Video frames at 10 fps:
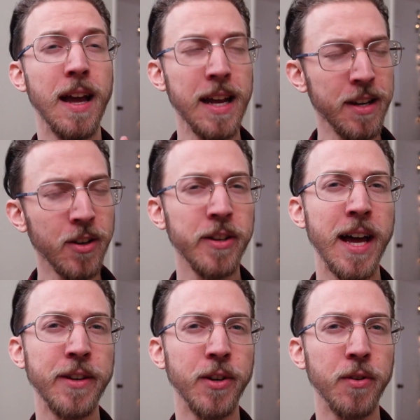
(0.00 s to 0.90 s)
and on
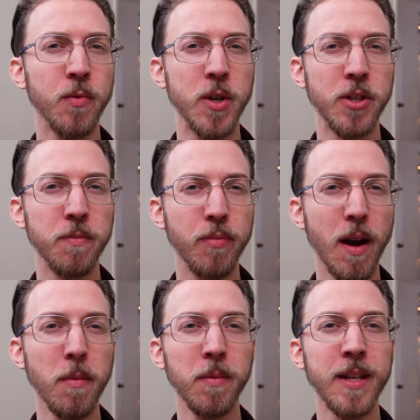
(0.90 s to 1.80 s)
that note, we should
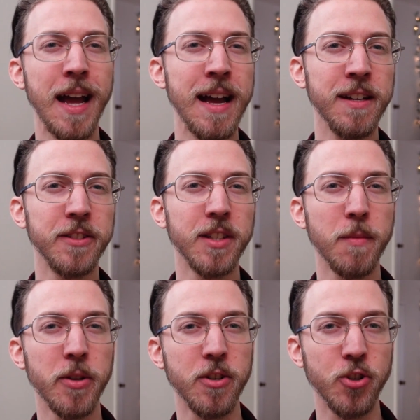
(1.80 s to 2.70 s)
probably add
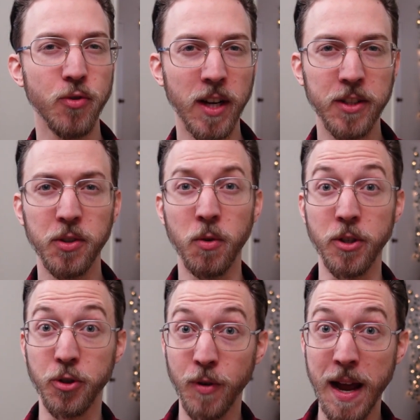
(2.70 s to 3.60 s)
some other tricks or
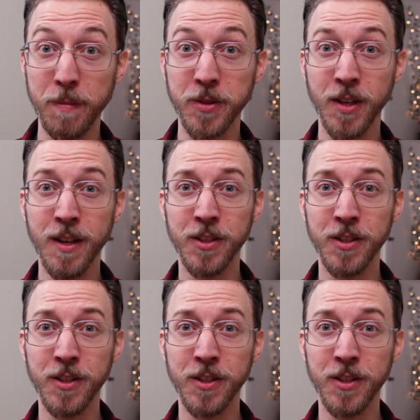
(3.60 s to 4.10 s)
traps,